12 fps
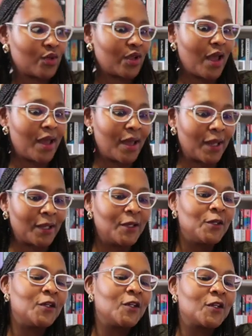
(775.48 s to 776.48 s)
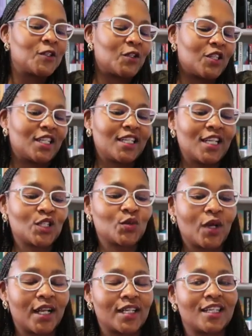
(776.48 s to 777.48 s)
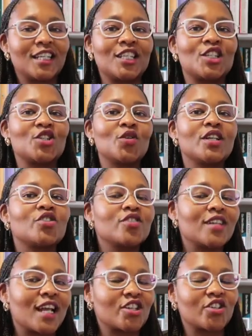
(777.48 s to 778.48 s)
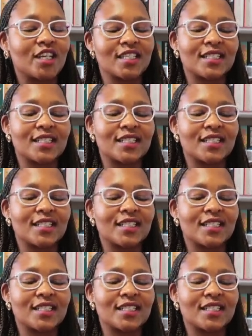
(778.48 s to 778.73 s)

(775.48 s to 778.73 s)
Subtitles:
Okay, so the next one needs no introduction.